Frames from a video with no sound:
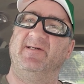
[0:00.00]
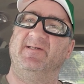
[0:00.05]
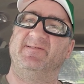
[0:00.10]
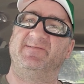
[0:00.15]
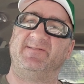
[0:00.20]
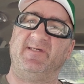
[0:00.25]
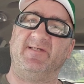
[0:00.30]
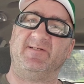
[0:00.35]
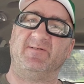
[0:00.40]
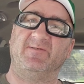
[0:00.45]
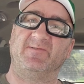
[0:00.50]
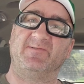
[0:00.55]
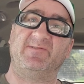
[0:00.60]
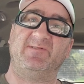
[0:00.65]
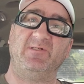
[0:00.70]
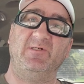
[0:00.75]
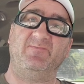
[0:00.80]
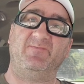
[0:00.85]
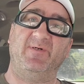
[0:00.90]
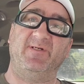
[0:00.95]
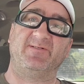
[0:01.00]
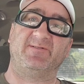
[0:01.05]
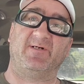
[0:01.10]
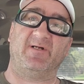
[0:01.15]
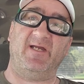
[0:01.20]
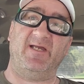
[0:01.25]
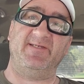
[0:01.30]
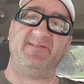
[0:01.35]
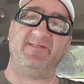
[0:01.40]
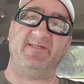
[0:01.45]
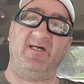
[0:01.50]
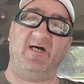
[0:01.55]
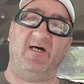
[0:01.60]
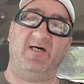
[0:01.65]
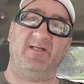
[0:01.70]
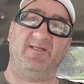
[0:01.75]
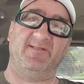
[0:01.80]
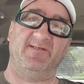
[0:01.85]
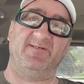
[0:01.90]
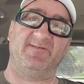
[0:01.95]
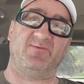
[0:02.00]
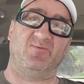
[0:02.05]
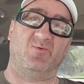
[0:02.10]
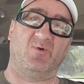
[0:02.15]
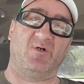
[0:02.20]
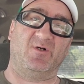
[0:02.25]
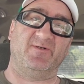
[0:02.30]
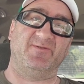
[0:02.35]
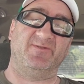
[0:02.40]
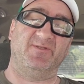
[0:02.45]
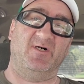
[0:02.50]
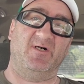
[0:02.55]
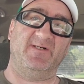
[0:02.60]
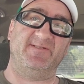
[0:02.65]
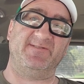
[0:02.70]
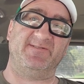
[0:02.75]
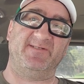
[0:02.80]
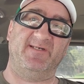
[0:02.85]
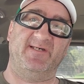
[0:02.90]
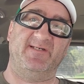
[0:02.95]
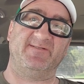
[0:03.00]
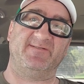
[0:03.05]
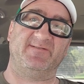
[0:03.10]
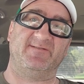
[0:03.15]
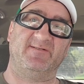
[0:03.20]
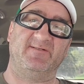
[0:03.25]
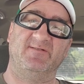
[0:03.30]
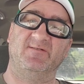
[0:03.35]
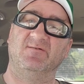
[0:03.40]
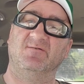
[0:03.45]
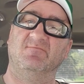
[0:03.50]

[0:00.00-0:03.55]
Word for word: psycho, stupid, crazy, out of this world nonsense